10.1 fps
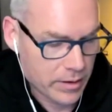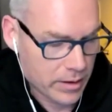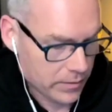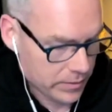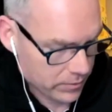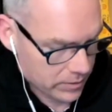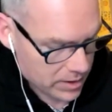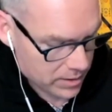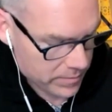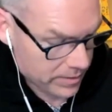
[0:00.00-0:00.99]
a little
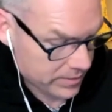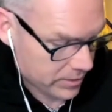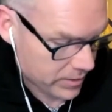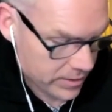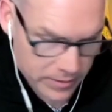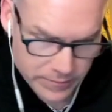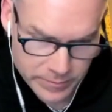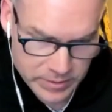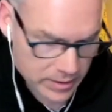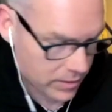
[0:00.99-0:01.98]
commentary here
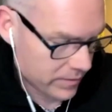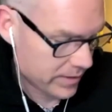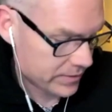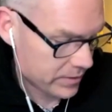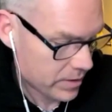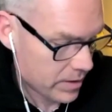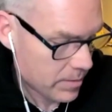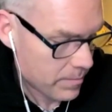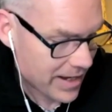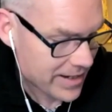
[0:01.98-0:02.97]
from Ken on this.
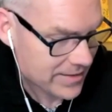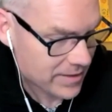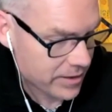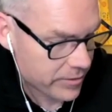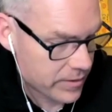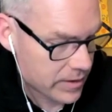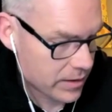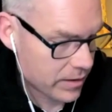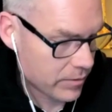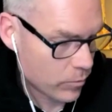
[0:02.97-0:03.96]
Mind is not a
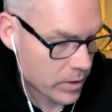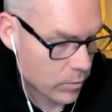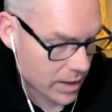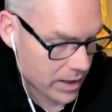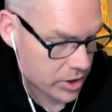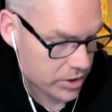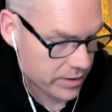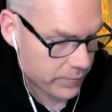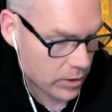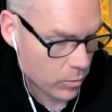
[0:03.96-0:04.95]
thing we watch.
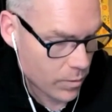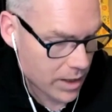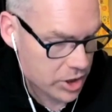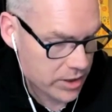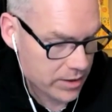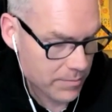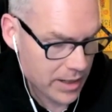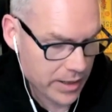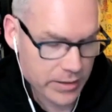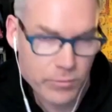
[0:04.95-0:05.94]
If we are watching
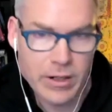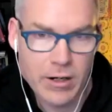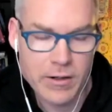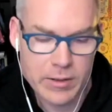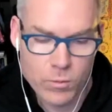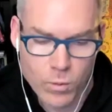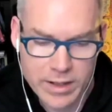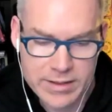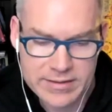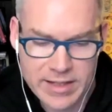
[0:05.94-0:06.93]
mind, we are already
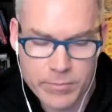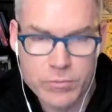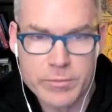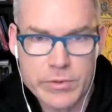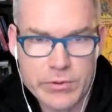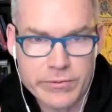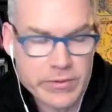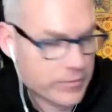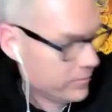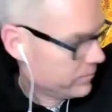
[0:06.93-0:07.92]
one step
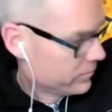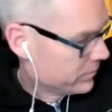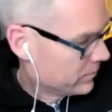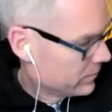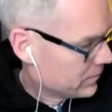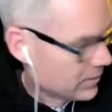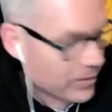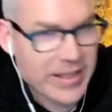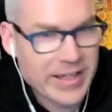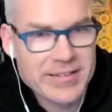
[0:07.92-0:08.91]
removed.
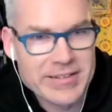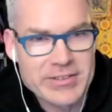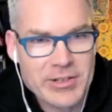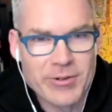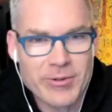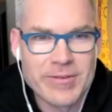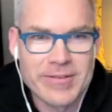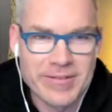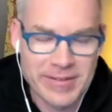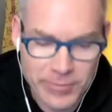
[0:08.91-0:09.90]
Okay, so
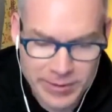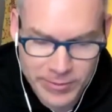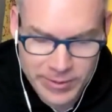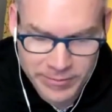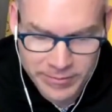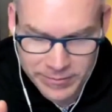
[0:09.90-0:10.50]
we we